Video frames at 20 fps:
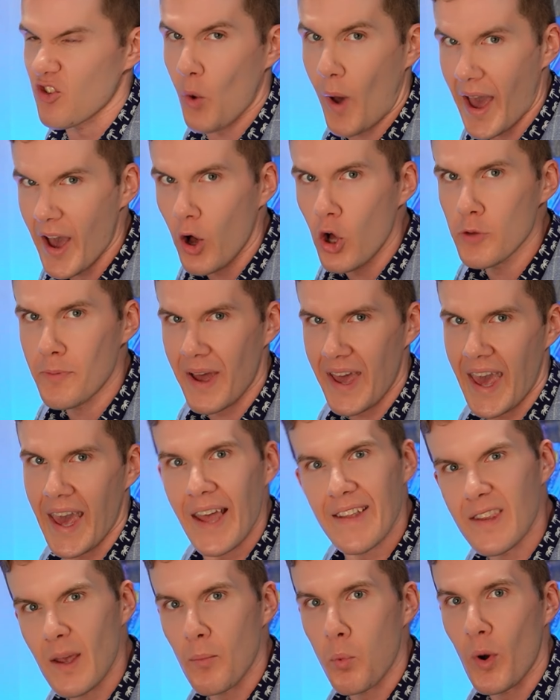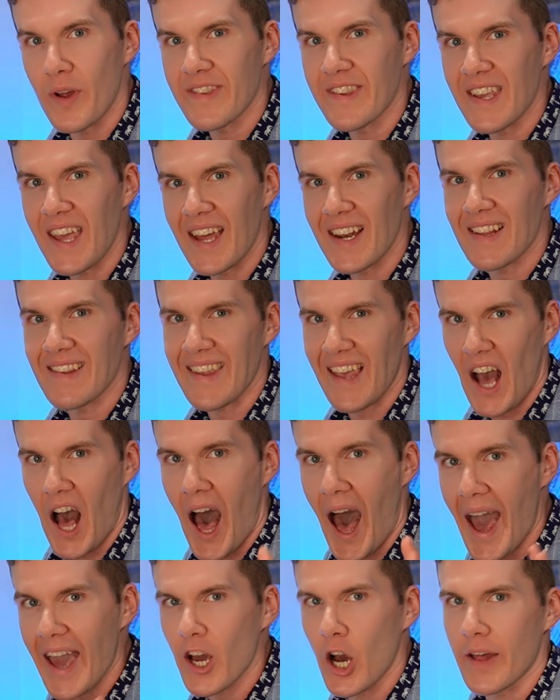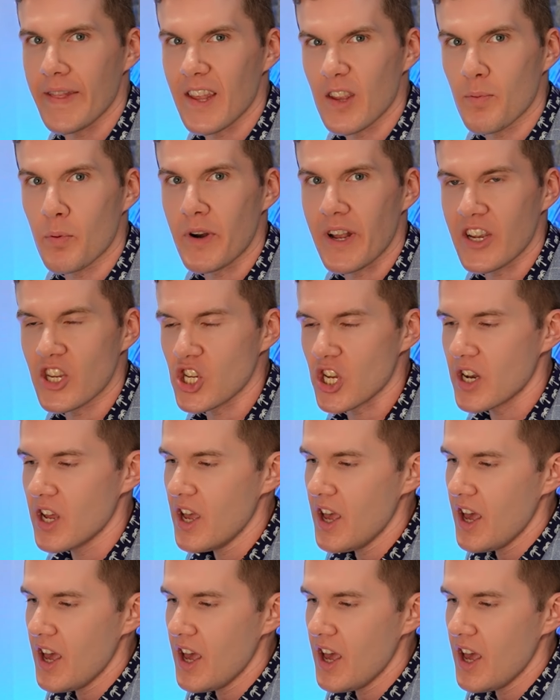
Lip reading: So I hold my hands up once again and say I got this prediction